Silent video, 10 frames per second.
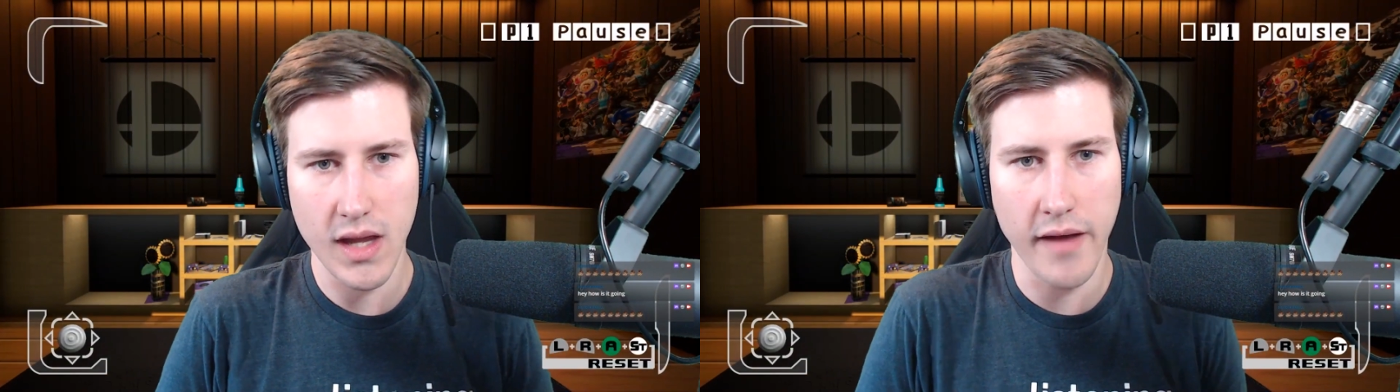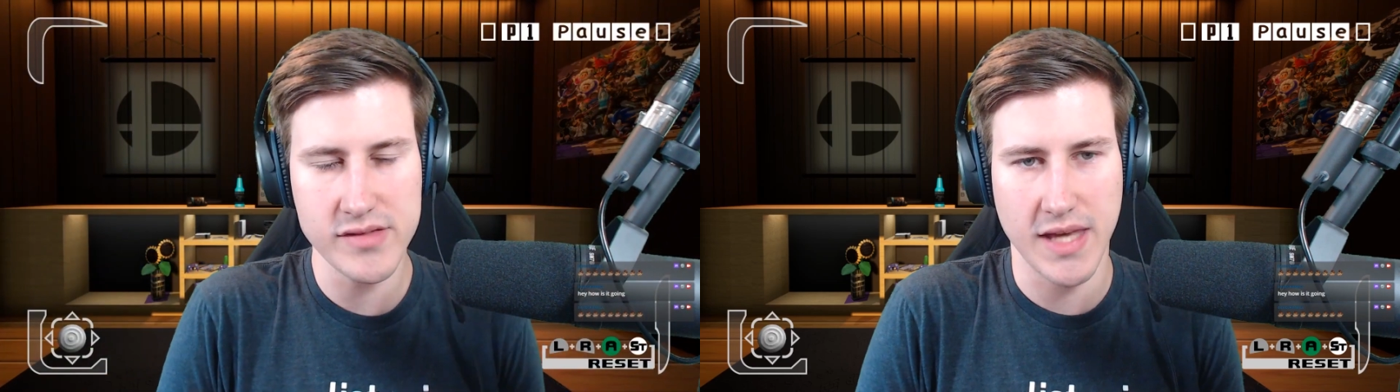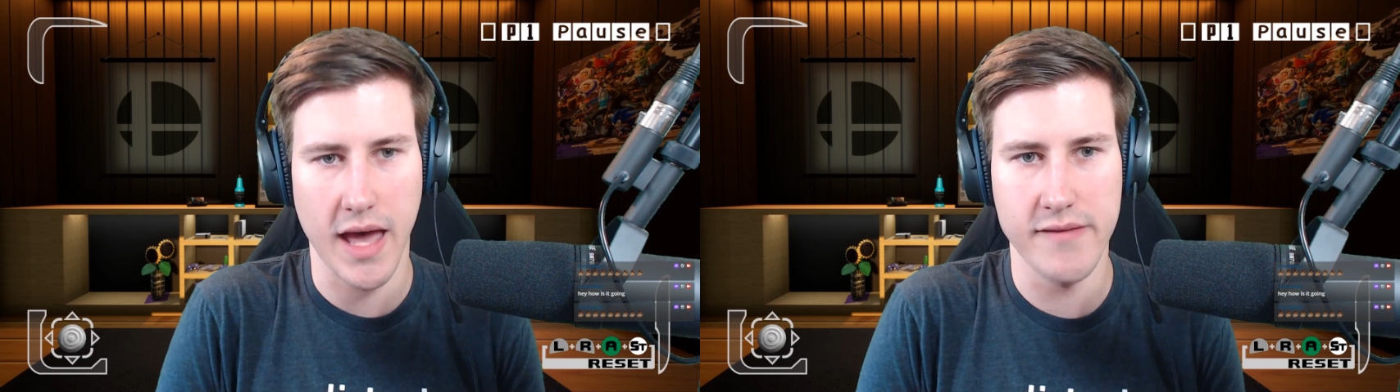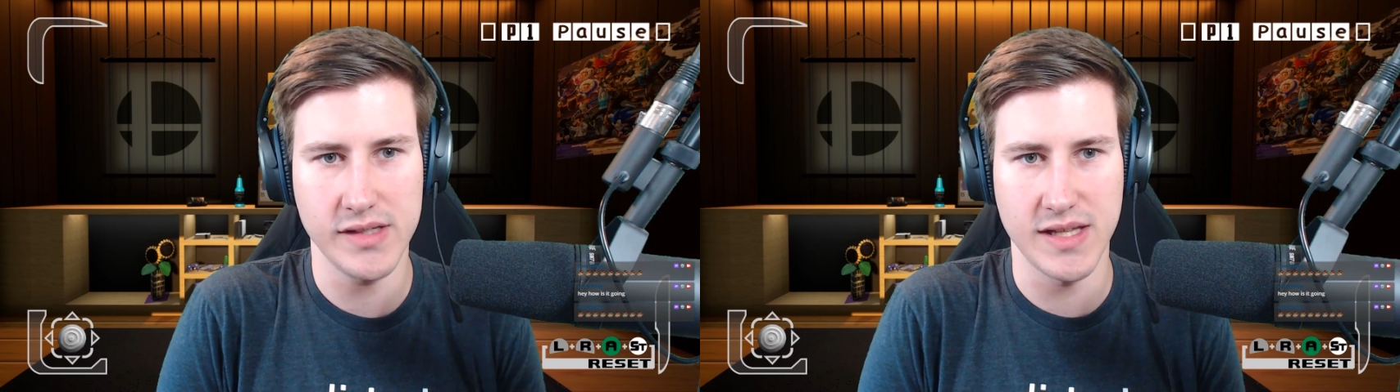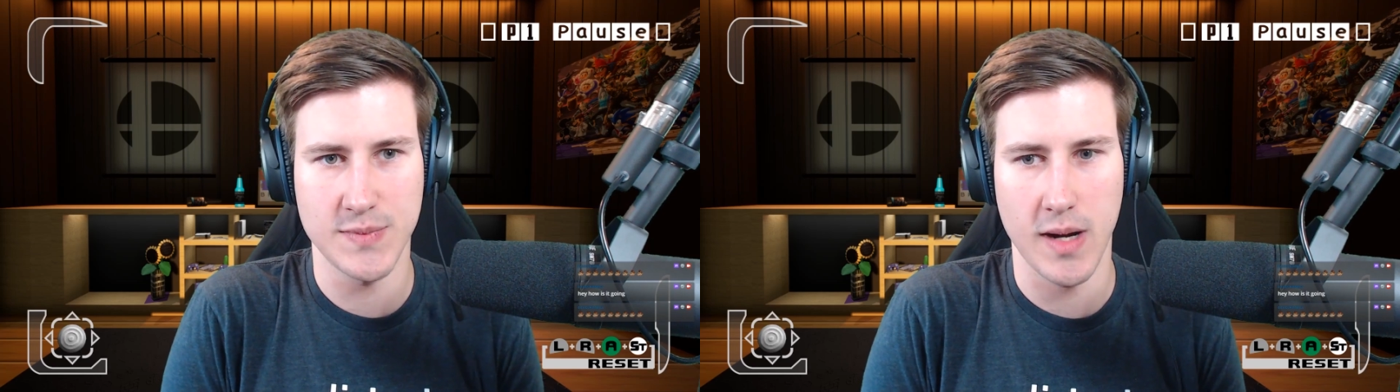obviously
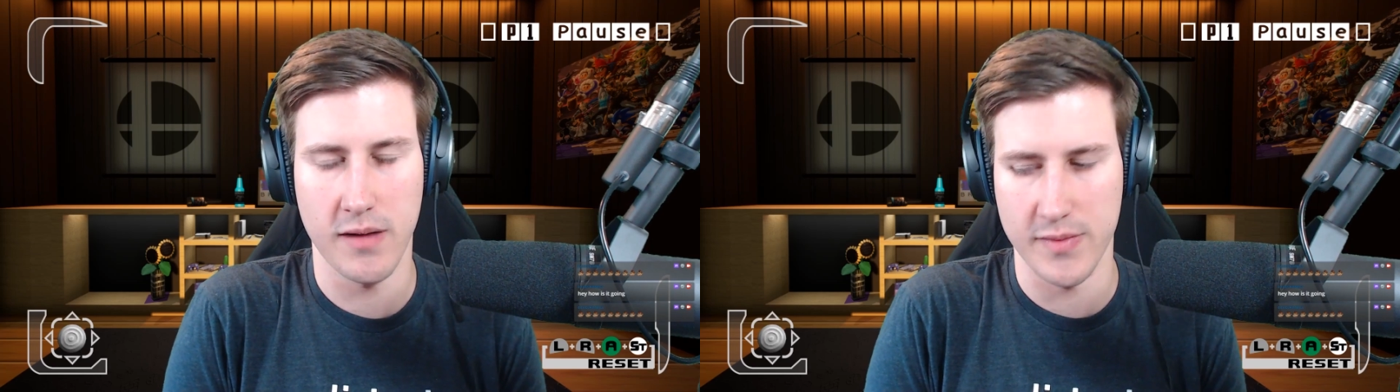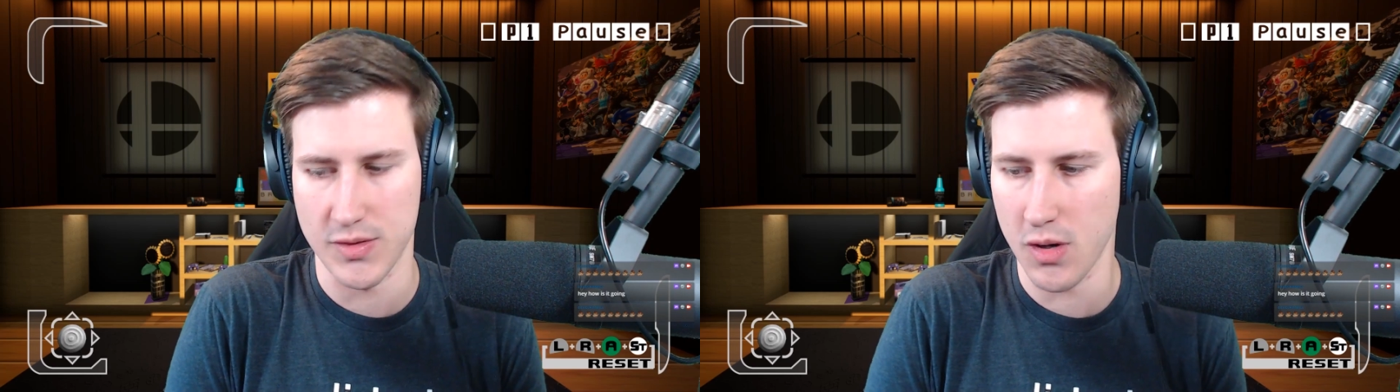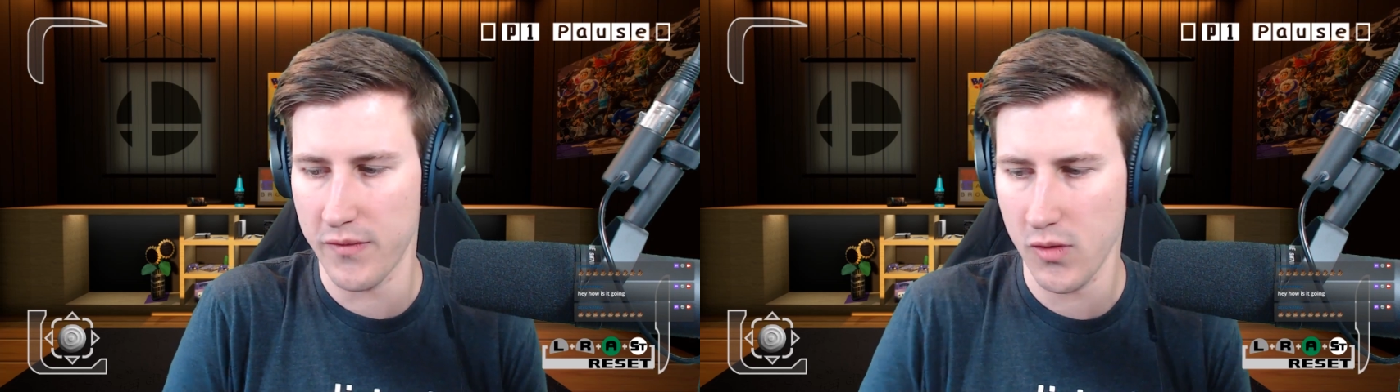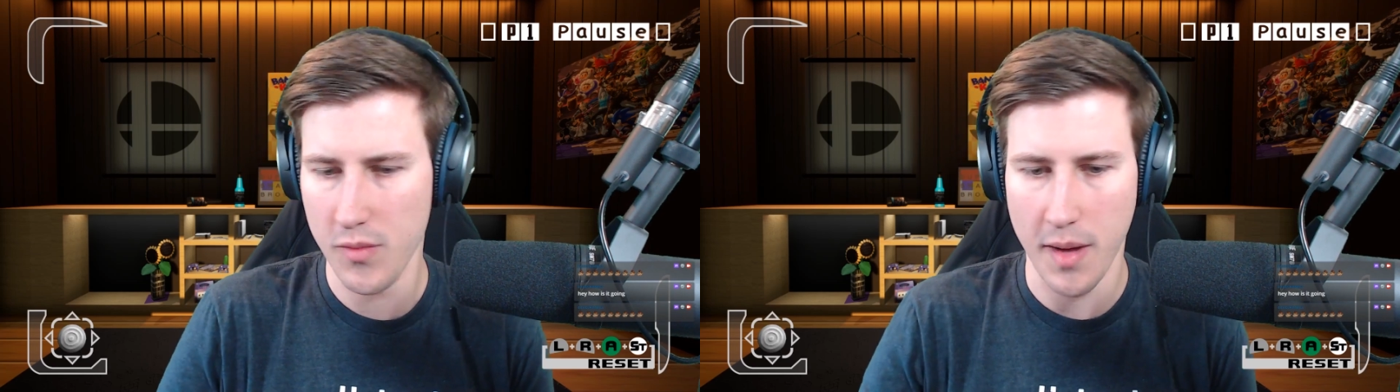heavily inspired from the trophy room.